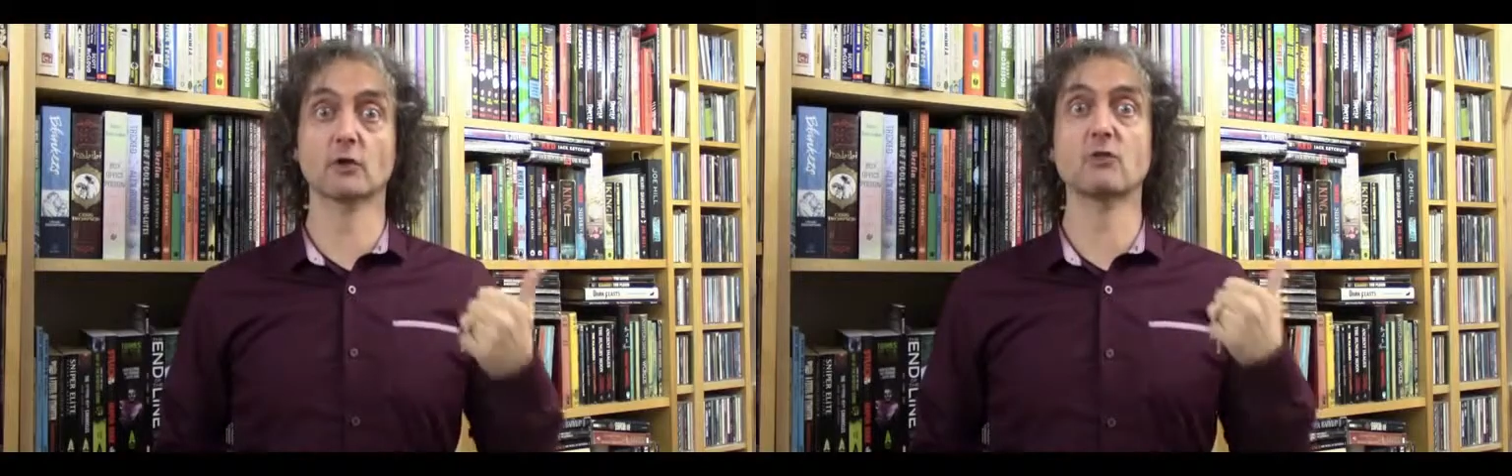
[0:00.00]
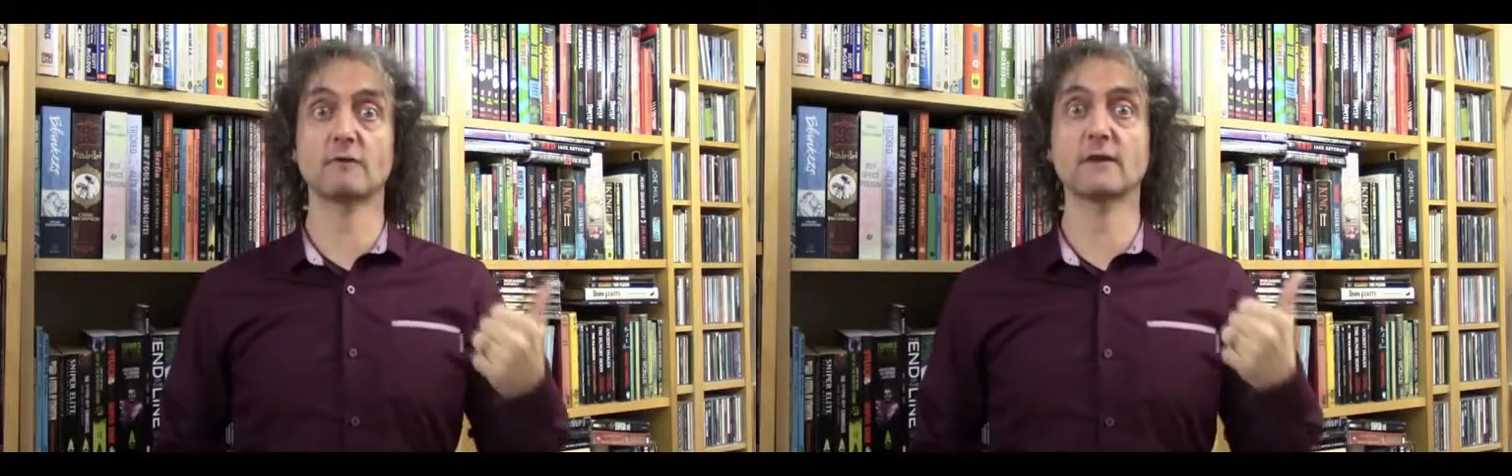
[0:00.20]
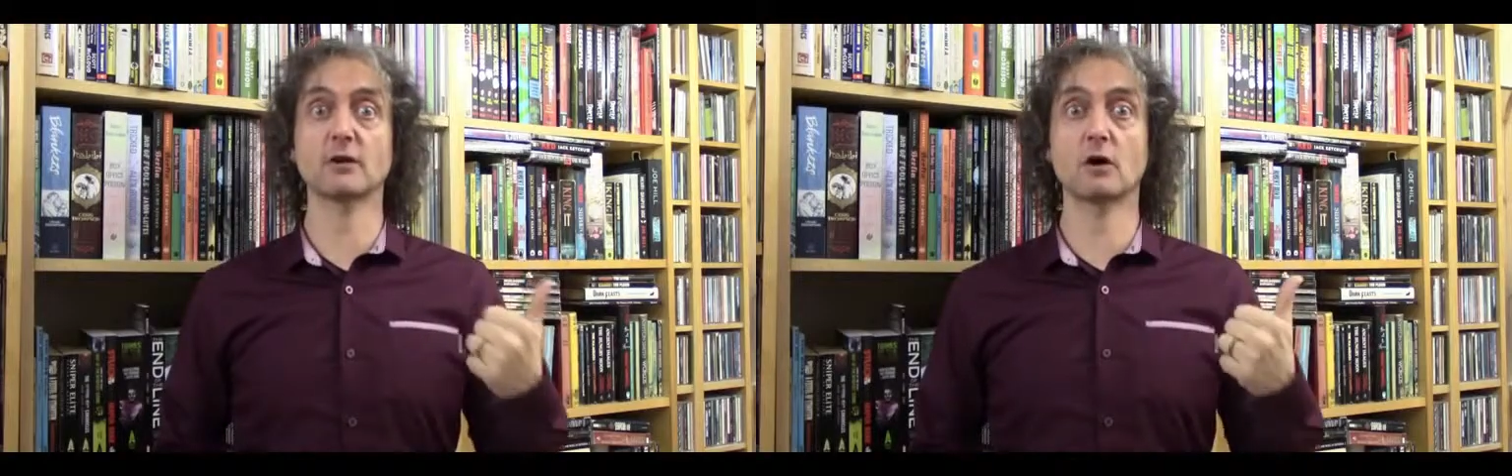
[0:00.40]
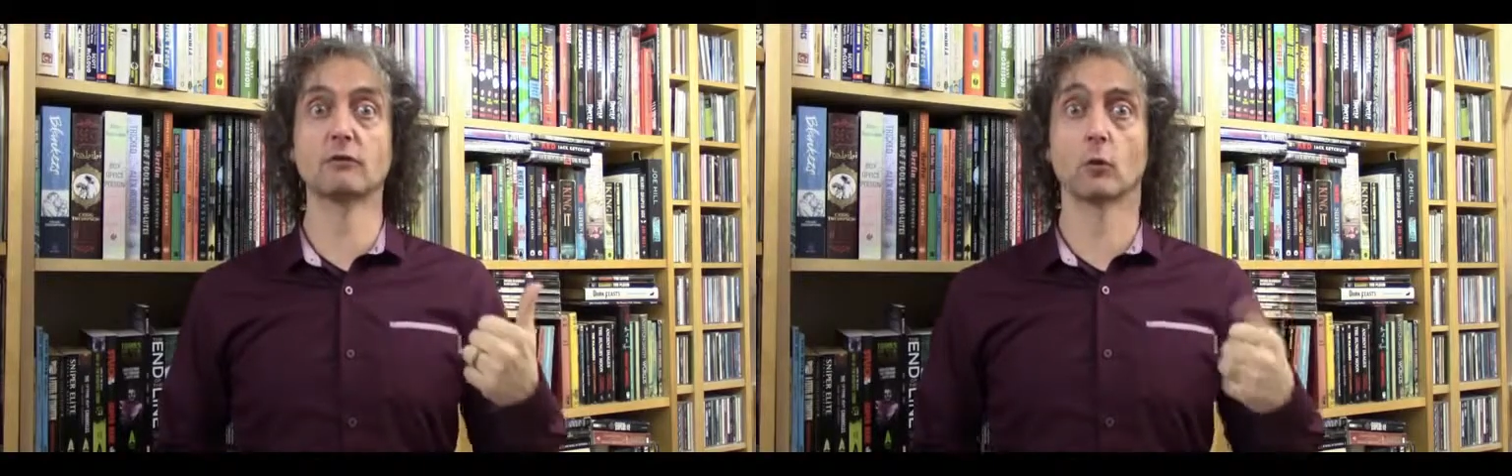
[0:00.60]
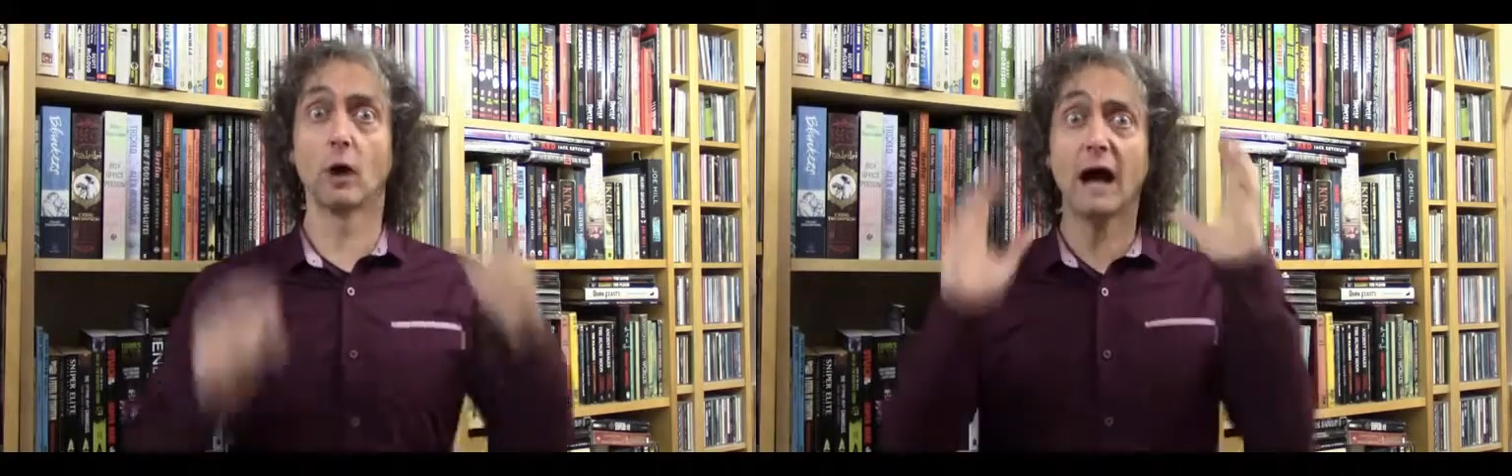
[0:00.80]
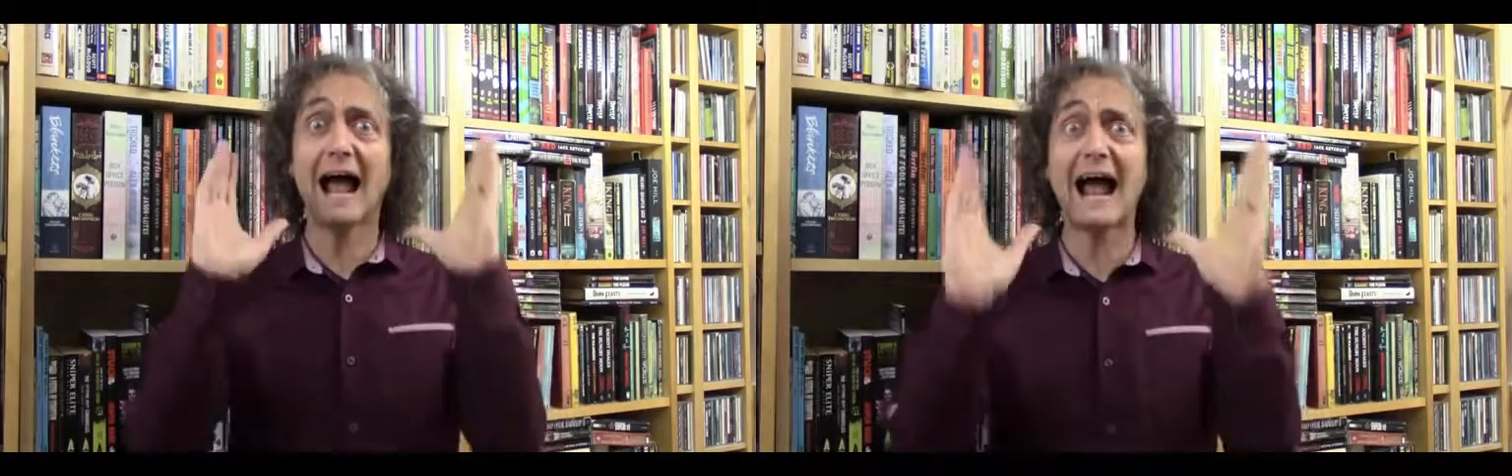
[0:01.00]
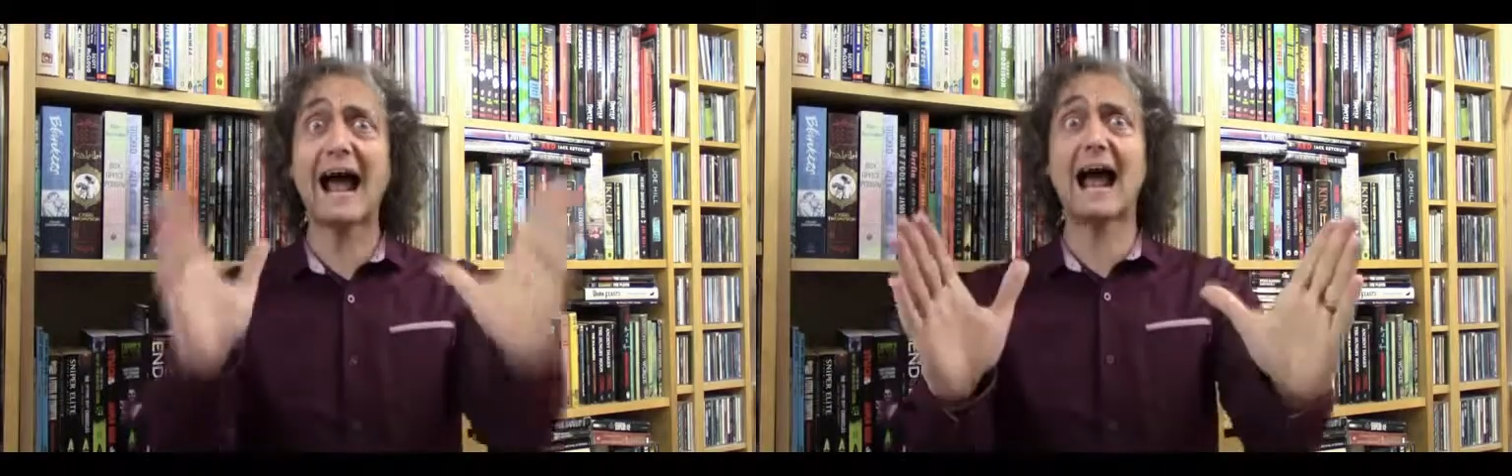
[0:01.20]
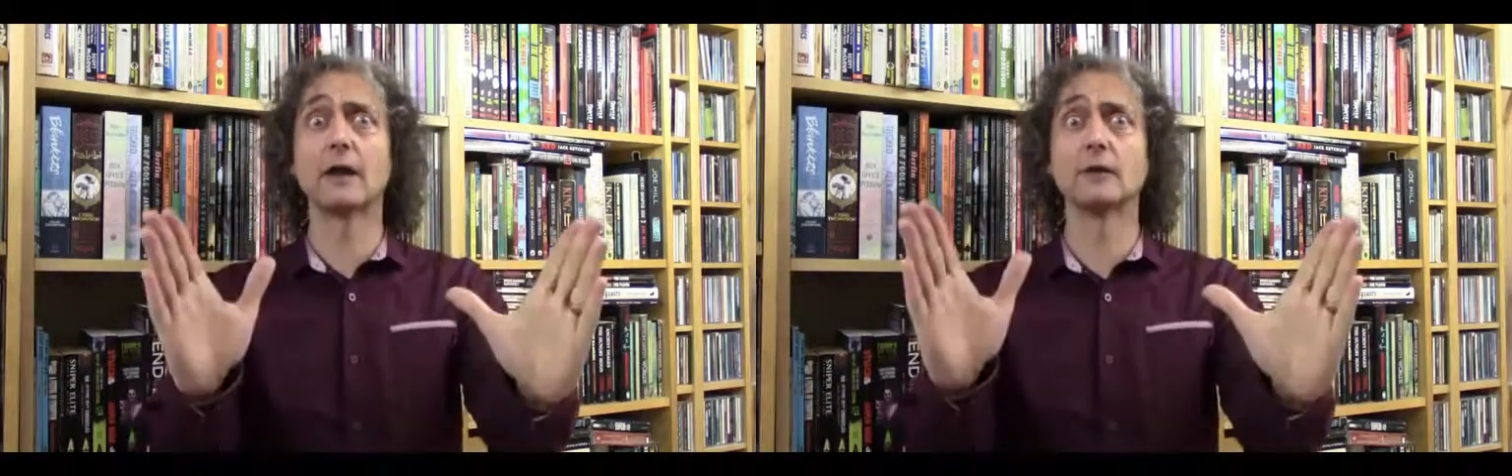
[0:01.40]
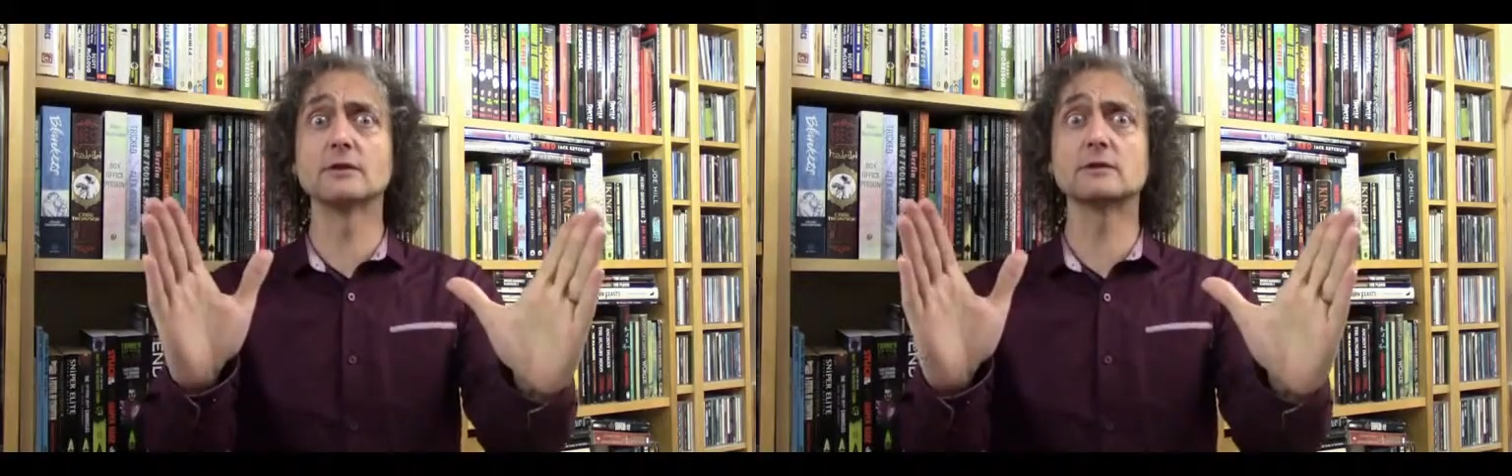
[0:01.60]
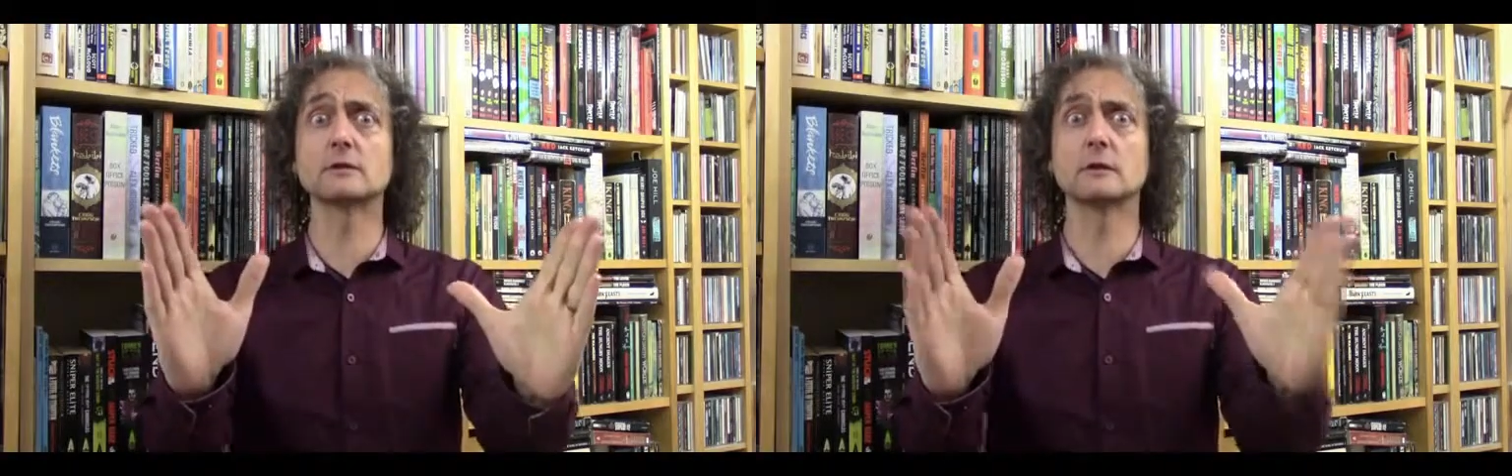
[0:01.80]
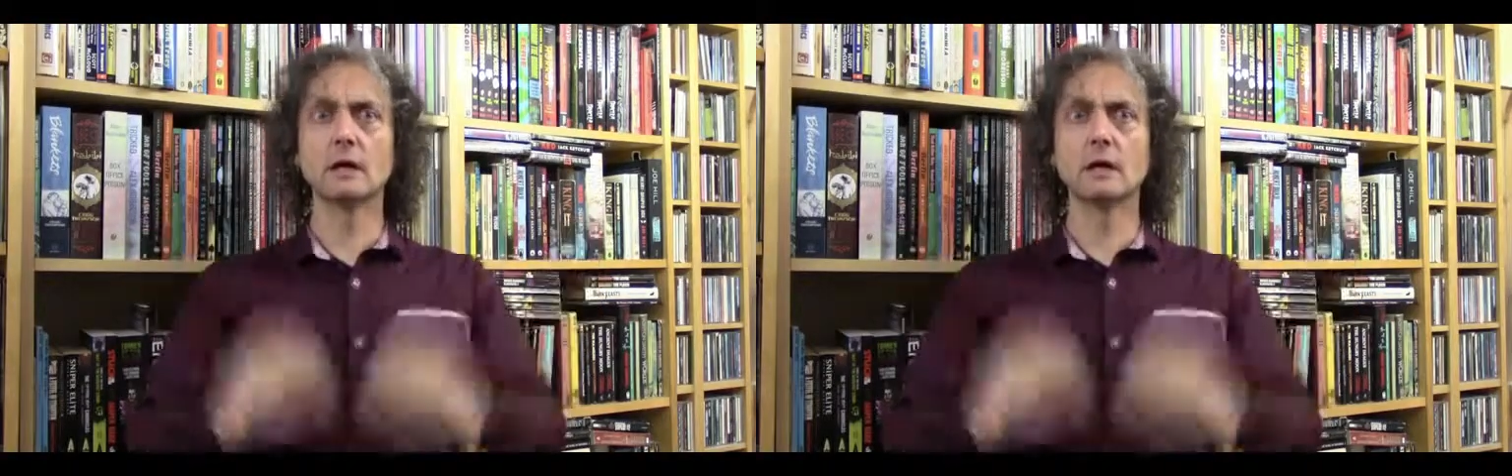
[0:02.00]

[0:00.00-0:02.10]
the graphic novel and